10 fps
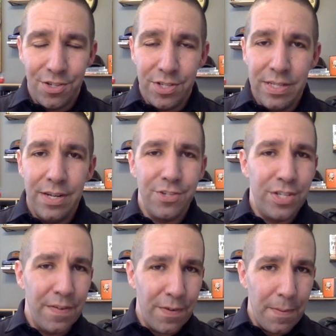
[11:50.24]
there's
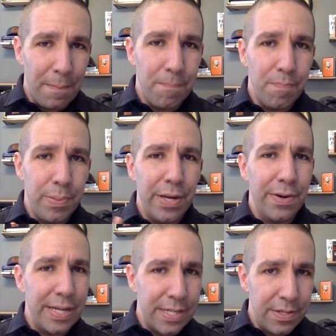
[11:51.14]
different
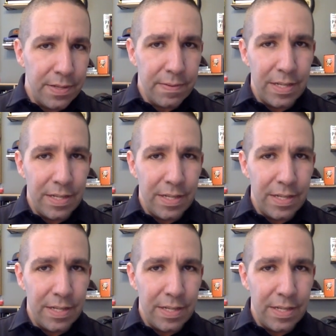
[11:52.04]
periods,